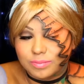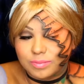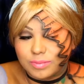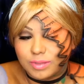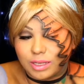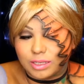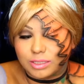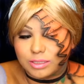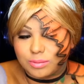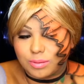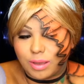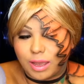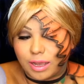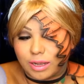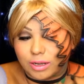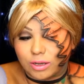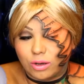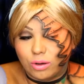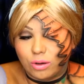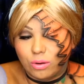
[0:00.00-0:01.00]
And then same
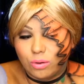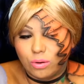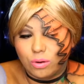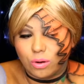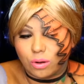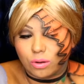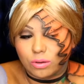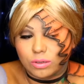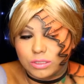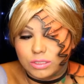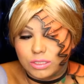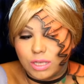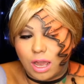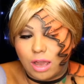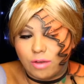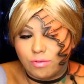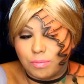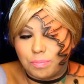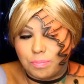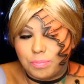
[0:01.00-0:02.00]
thing as my face, I
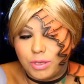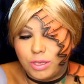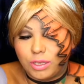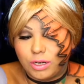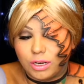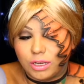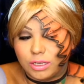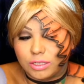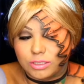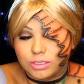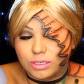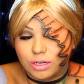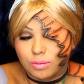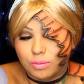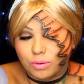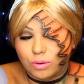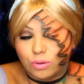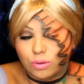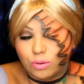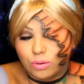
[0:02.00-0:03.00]
just repeat the
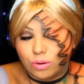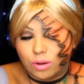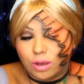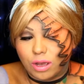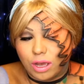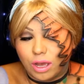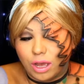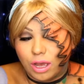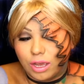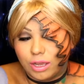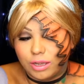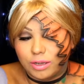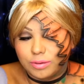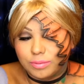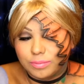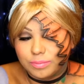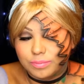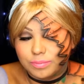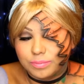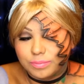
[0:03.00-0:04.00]
process, so I grab a blending
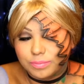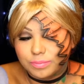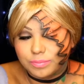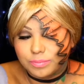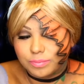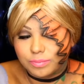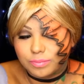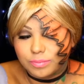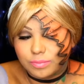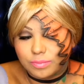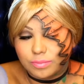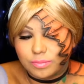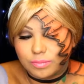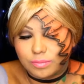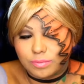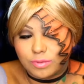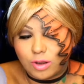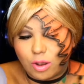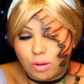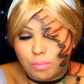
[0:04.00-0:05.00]
brush and I blend
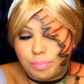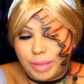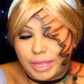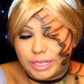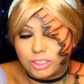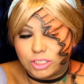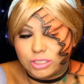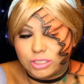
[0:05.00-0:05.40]
everything out.